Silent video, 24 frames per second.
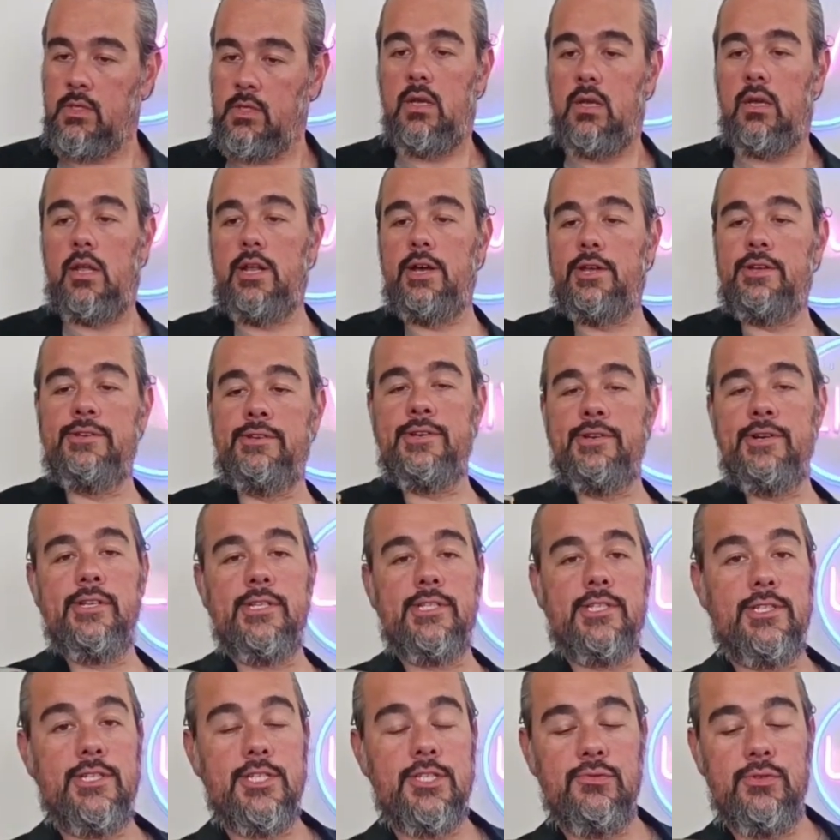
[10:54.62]
And now you'll notice
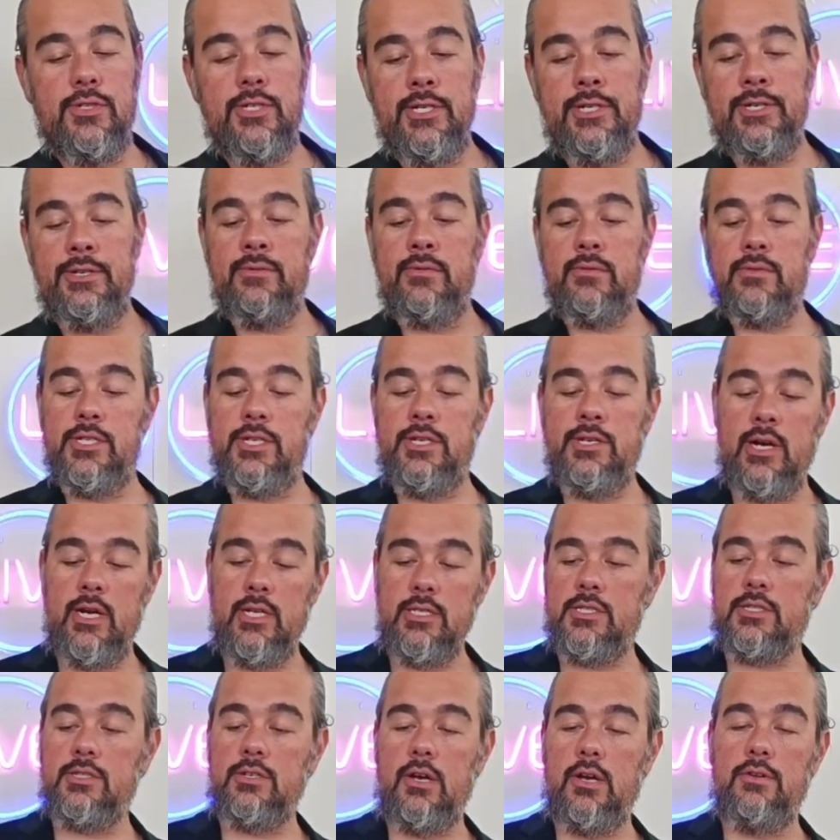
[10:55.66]
this one did not
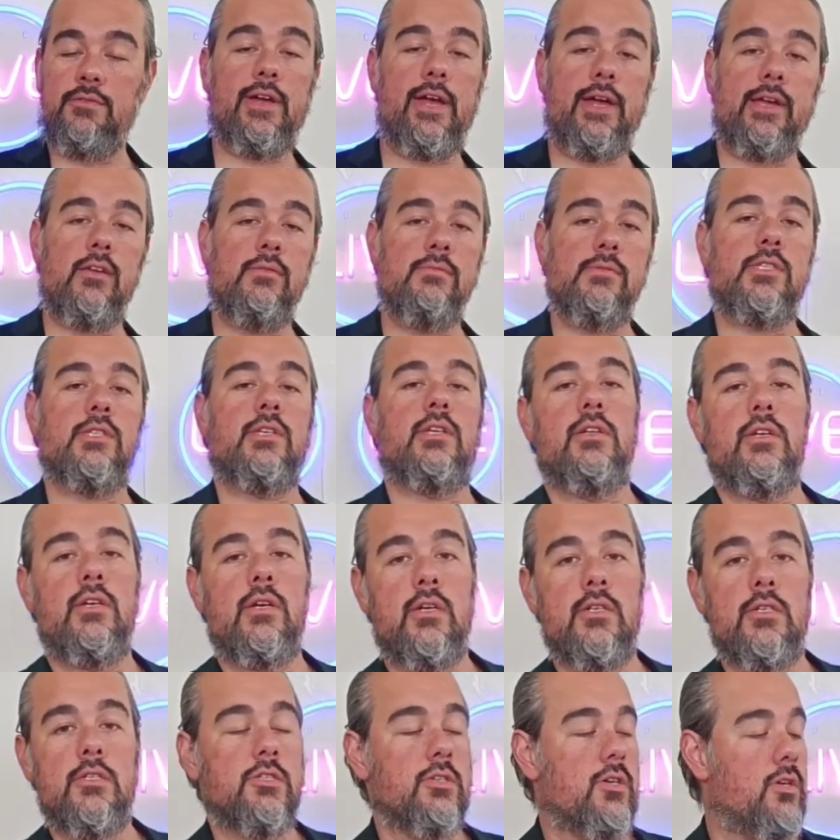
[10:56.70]
start vacuum sealing
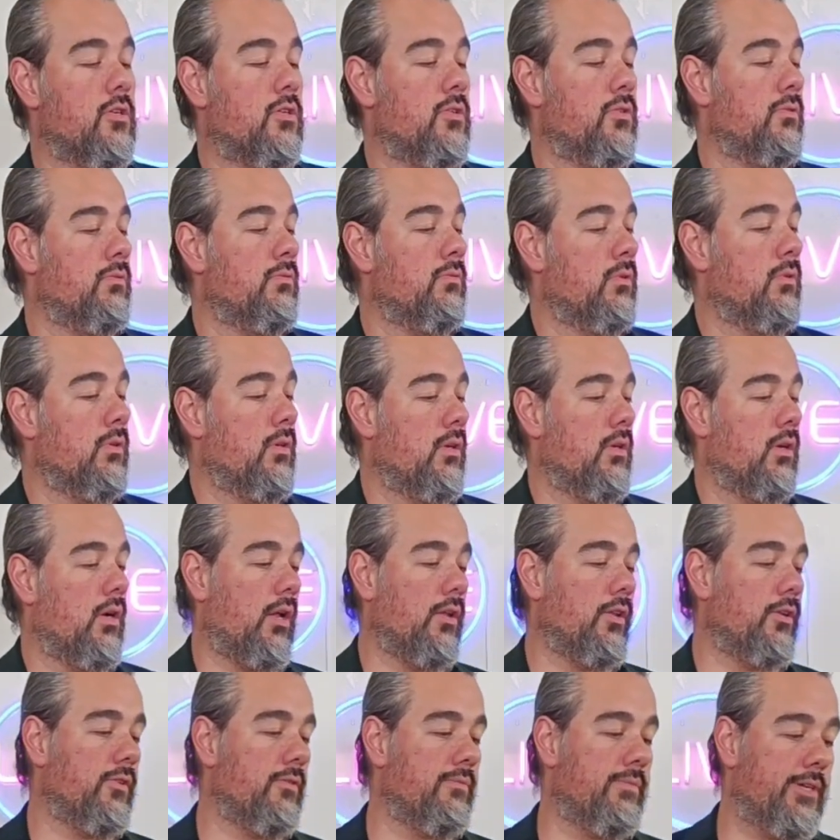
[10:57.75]
on its own, although we've